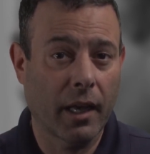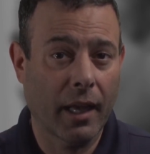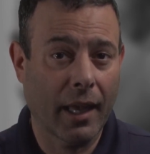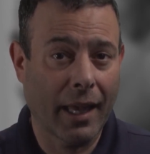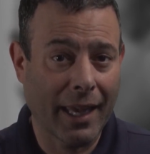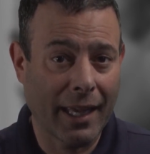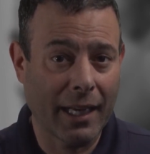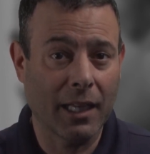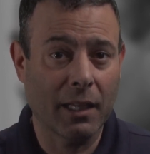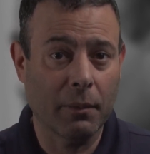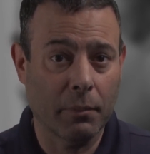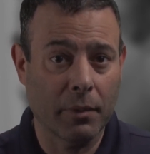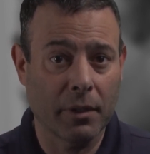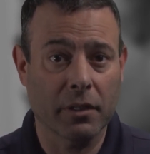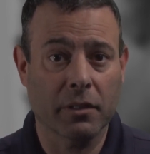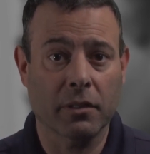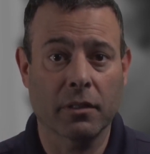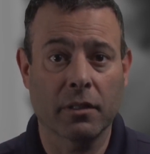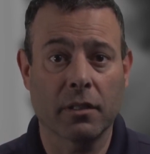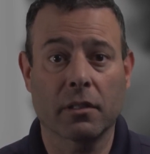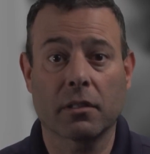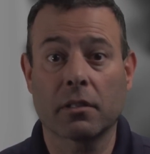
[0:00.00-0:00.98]
any
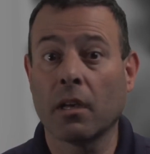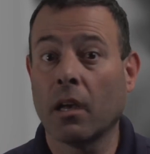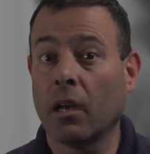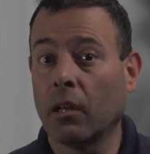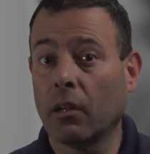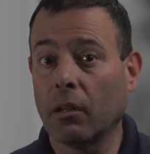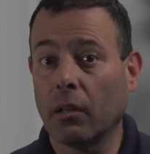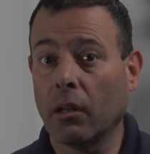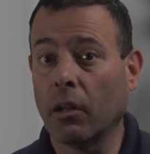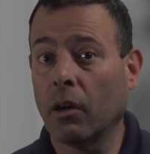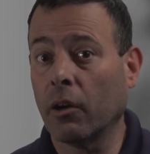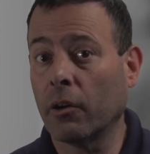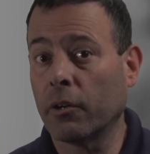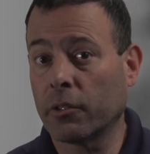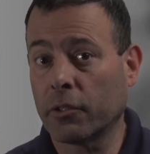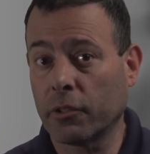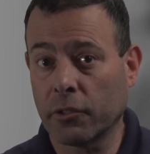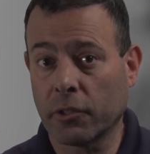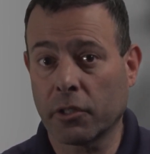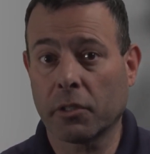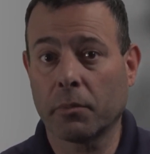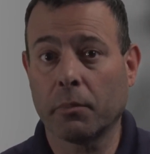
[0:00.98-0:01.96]
business, large
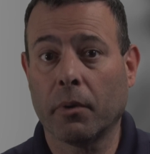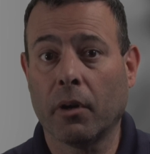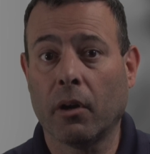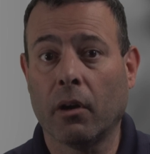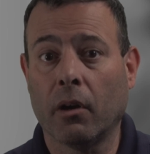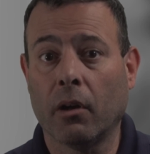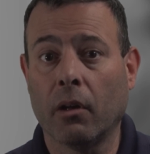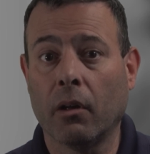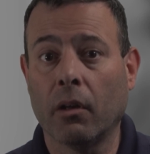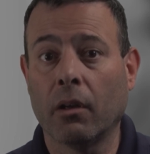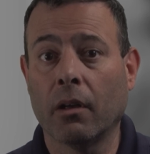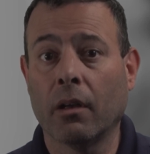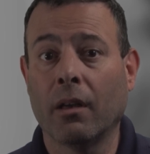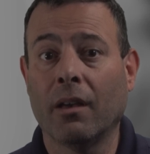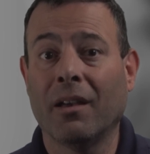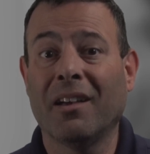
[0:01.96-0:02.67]
or small,